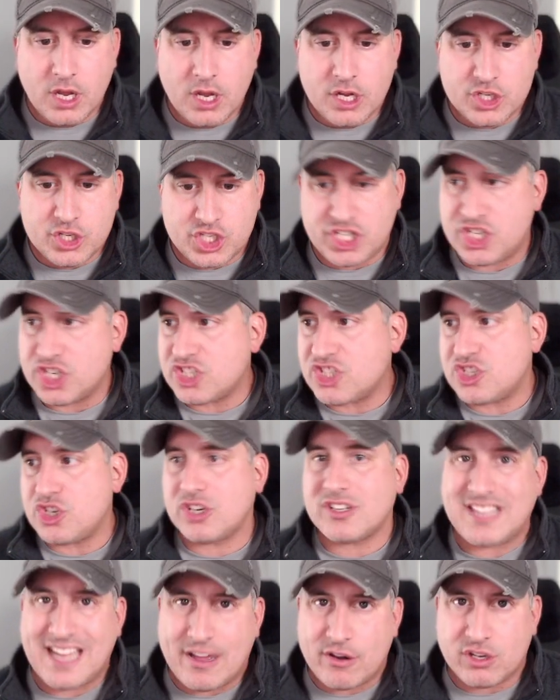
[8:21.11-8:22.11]
She just took
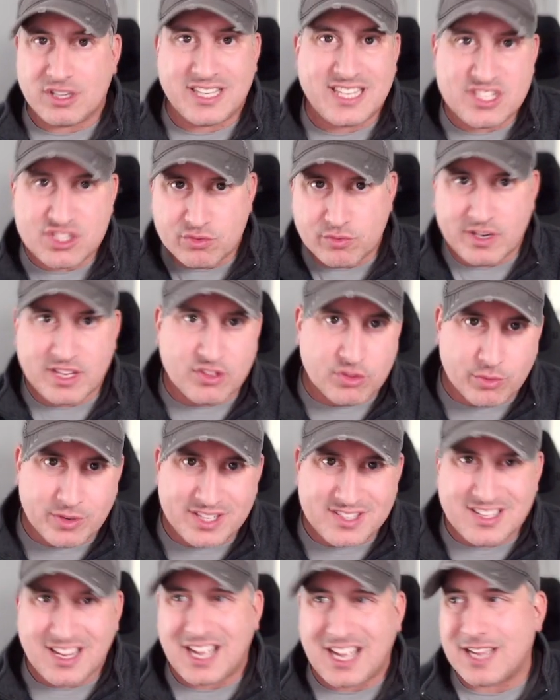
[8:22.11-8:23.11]
down Elise Reed 3
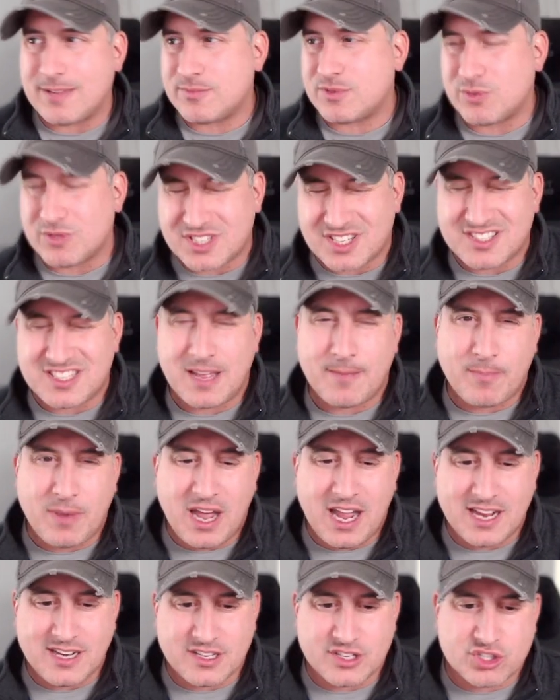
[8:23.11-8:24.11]
times, was a step
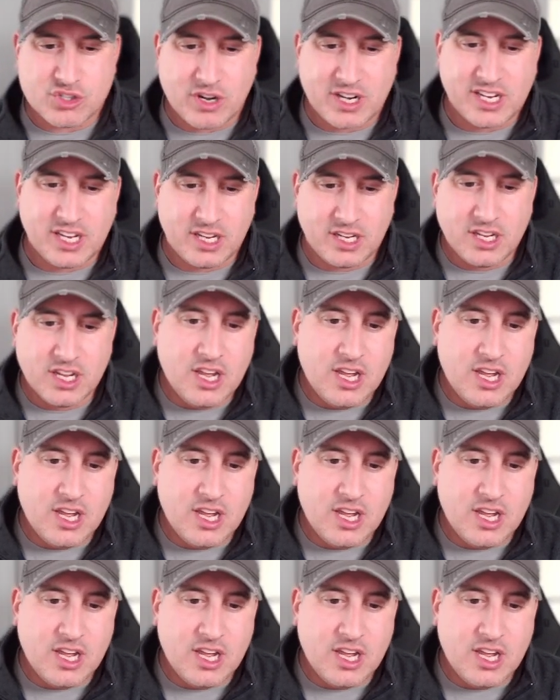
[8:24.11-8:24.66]
behind in the striking.